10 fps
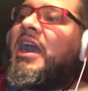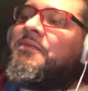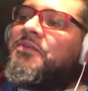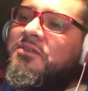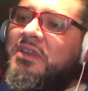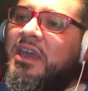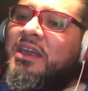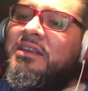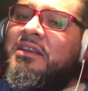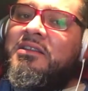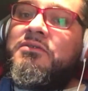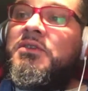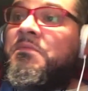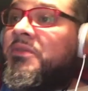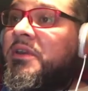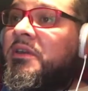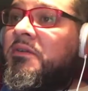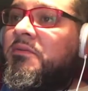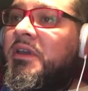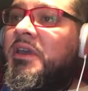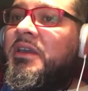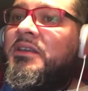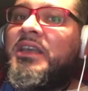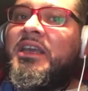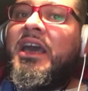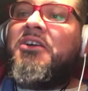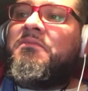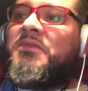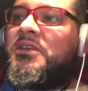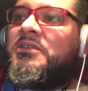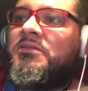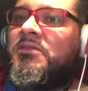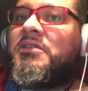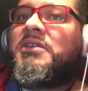after that and literally breaking away that helped me